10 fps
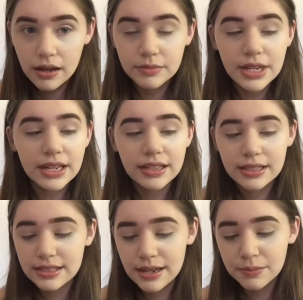and I'm taking
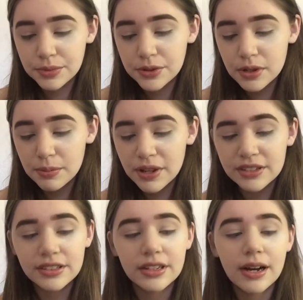the same beauty
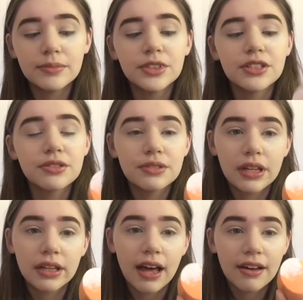blender. I'm just
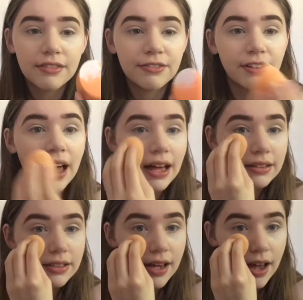using that
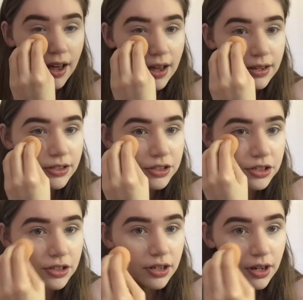flat
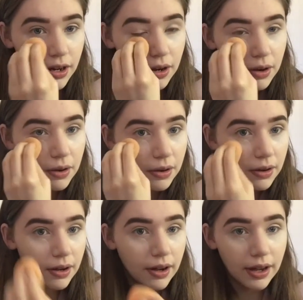edge,
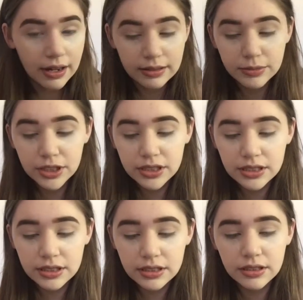and I'm
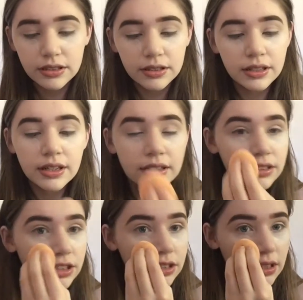just
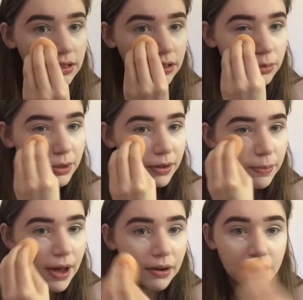getting just a little bit
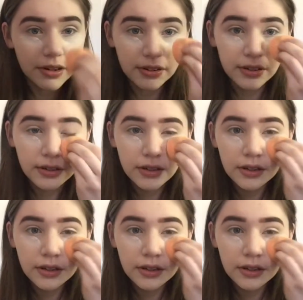of powder